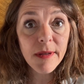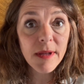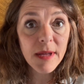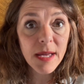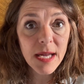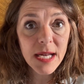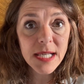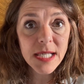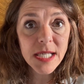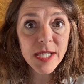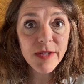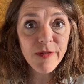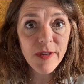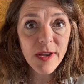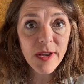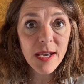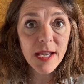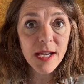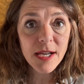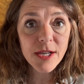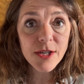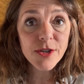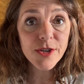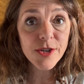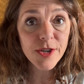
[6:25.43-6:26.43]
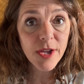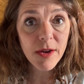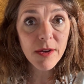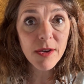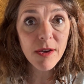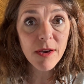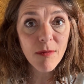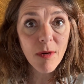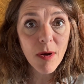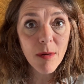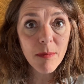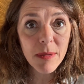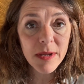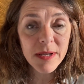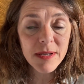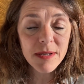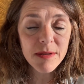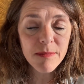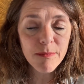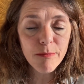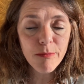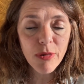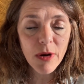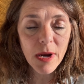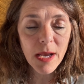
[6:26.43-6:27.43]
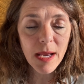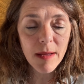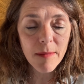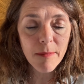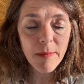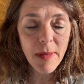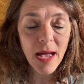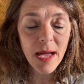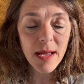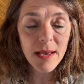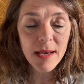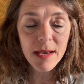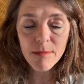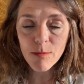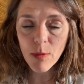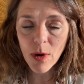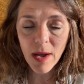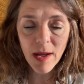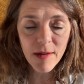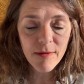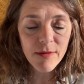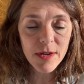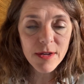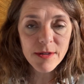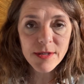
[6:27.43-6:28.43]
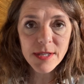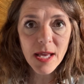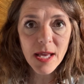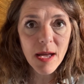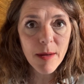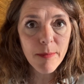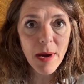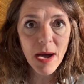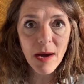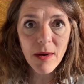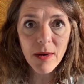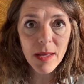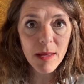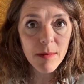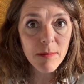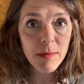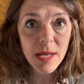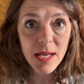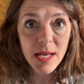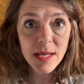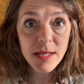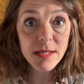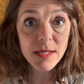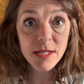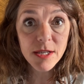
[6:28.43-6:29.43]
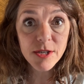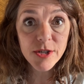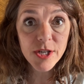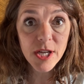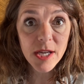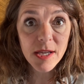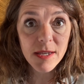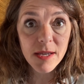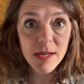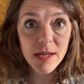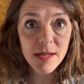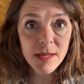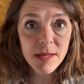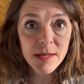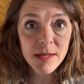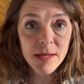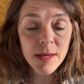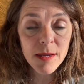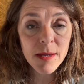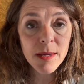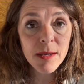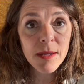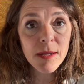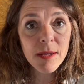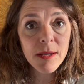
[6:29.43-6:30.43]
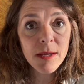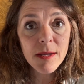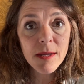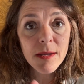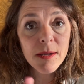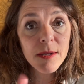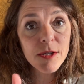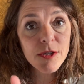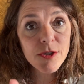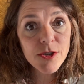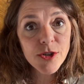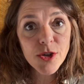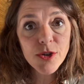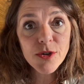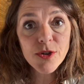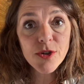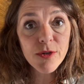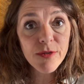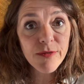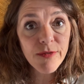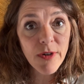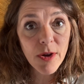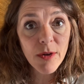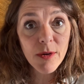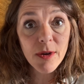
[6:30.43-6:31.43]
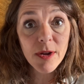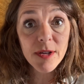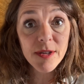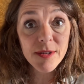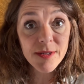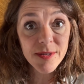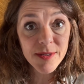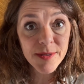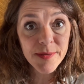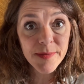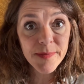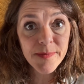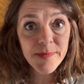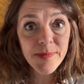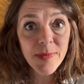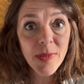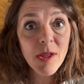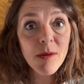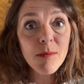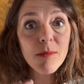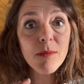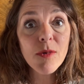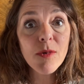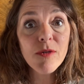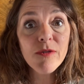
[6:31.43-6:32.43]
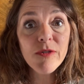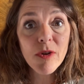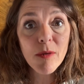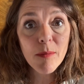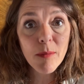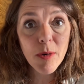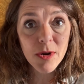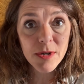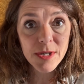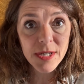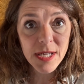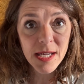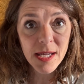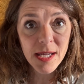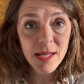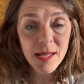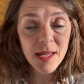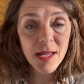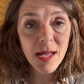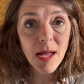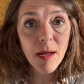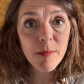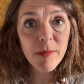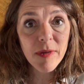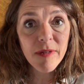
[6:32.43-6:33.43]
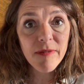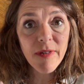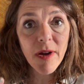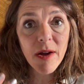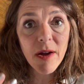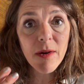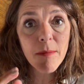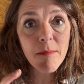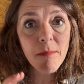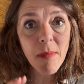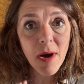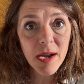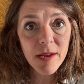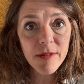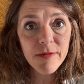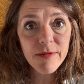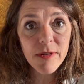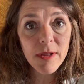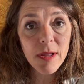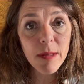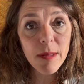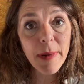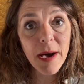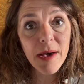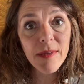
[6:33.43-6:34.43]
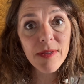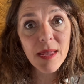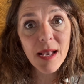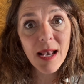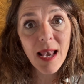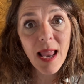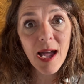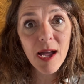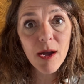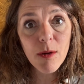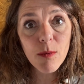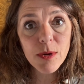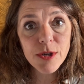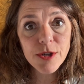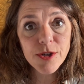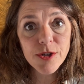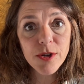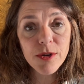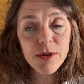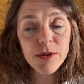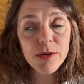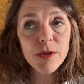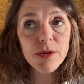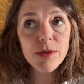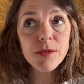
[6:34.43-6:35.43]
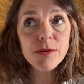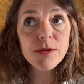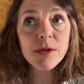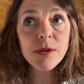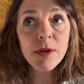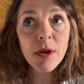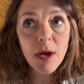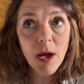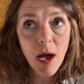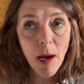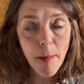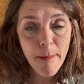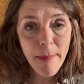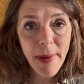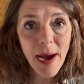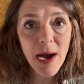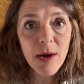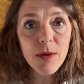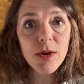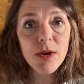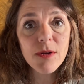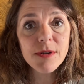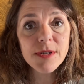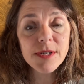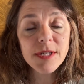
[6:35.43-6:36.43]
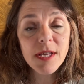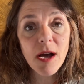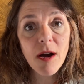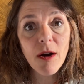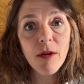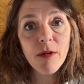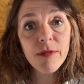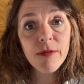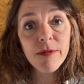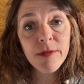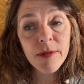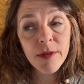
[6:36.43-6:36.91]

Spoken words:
And to finish, Tony Robbins, brilliant man, whatever you say about him, he is a genius. Choose your focus, move your body, and be very mindful about the language you use about yourself,